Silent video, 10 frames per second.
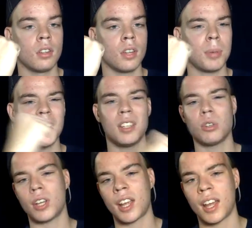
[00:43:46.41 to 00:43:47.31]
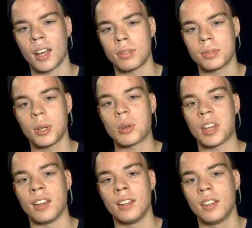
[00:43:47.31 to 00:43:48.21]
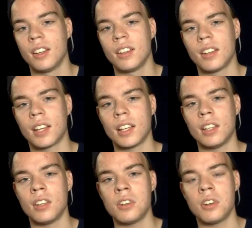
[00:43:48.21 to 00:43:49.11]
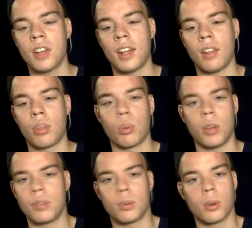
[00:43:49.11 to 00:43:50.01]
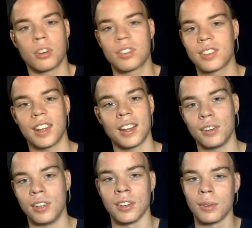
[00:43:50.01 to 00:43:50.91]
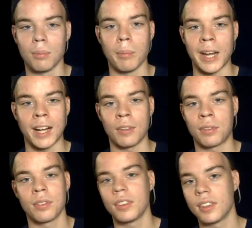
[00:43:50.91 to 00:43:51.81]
About a year and a half. Okay. Like a year and 3/4. I don't know. Math.